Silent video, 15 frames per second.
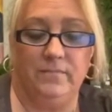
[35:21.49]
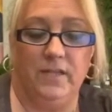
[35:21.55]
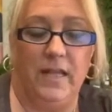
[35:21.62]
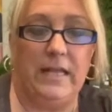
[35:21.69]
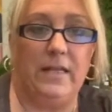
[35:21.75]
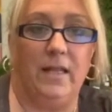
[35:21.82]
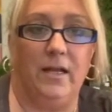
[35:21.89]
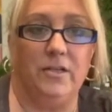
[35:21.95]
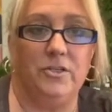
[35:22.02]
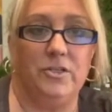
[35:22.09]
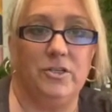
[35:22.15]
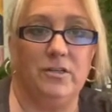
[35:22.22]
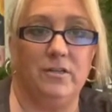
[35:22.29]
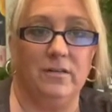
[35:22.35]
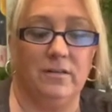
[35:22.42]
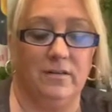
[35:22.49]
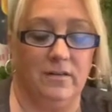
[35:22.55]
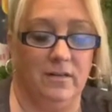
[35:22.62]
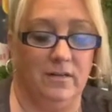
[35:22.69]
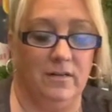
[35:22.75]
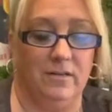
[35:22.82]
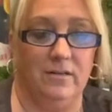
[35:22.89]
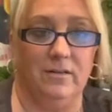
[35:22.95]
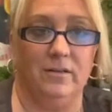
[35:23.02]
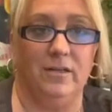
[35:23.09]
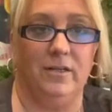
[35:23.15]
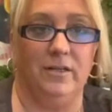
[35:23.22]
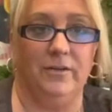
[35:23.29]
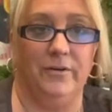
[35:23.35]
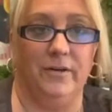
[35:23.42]
late lunch,
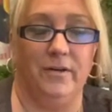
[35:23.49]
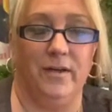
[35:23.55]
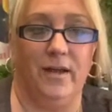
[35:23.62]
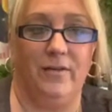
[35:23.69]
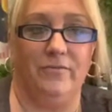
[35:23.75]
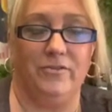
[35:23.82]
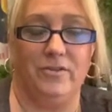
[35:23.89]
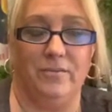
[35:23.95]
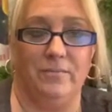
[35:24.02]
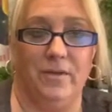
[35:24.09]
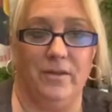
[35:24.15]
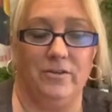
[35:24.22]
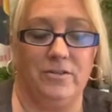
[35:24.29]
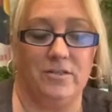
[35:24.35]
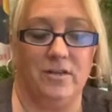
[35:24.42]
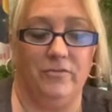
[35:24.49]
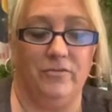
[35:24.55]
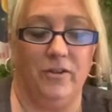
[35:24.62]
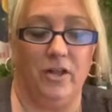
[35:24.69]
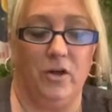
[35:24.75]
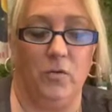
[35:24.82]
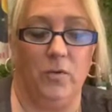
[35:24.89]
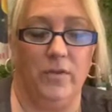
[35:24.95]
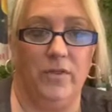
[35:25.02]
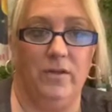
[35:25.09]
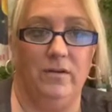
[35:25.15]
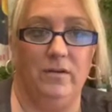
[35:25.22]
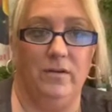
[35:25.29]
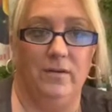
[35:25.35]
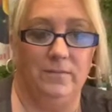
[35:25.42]
and have some other stuff along with
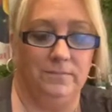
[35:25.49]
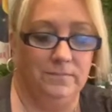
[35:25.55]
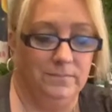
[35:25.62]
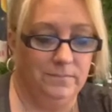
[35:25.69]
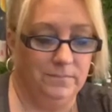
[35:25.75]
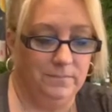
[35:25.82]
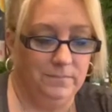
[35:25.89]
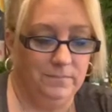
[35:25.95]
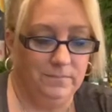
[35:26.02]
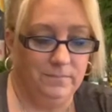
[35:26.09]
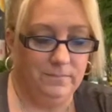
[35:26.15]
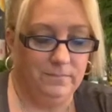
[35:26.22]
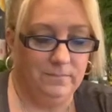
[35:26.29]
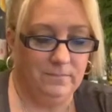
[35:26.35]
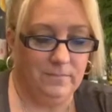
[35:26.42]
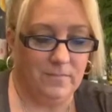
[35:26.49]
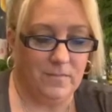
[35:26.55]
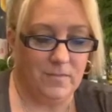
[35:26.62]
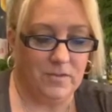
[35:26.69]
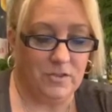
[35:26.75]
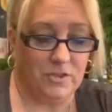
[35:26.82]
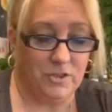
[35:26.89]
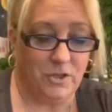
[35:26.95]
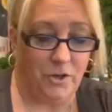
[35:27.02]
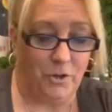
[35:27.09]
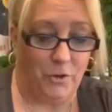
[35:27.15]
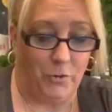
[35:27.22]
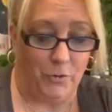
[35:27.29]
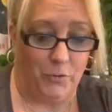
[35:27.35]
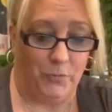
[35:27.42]
it.
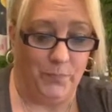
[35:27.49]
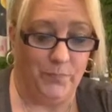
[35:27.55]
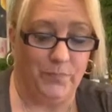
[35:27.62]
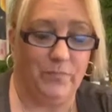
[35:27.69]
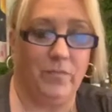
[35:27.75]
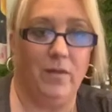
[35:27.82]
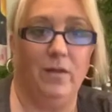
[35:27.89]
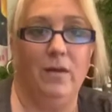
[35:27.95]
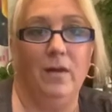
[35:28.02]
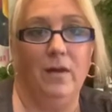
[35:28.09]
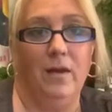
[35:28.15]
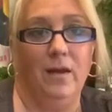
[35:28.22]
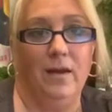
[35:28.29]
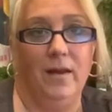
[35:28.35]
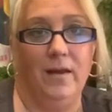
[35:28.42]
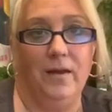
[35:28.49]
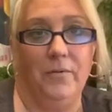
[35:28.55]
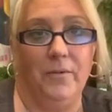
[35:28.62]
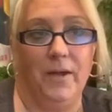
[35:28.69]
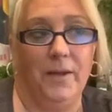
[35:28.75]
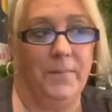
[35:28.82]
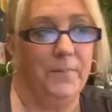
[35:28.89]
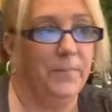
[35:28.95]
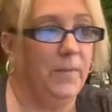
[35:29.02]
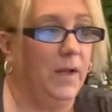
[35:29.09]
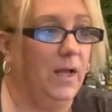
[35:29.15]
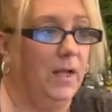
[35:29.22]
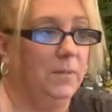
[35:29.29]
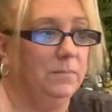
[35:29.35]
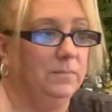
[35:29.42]
So, anyway,
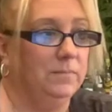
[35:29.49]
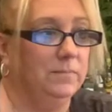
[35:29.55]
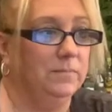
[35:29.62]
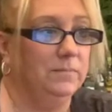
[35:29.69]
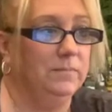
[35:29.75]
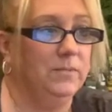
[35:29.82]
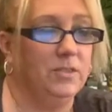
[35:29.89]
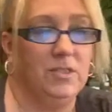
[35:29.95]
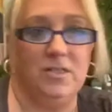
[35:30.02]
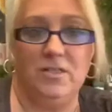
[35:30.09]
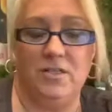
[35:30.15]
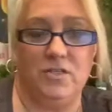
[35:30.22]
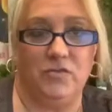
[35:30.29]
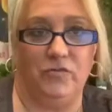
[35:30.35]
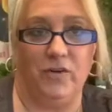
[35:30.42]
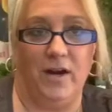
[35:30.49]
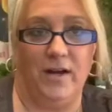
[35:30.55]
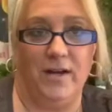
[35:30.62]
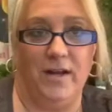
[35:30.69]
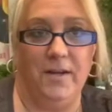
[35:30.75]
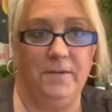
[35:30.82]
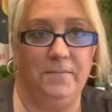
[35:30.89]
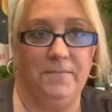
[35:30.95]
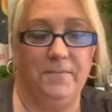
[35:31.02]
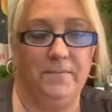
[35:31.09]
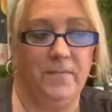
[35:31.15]
since it's Friday,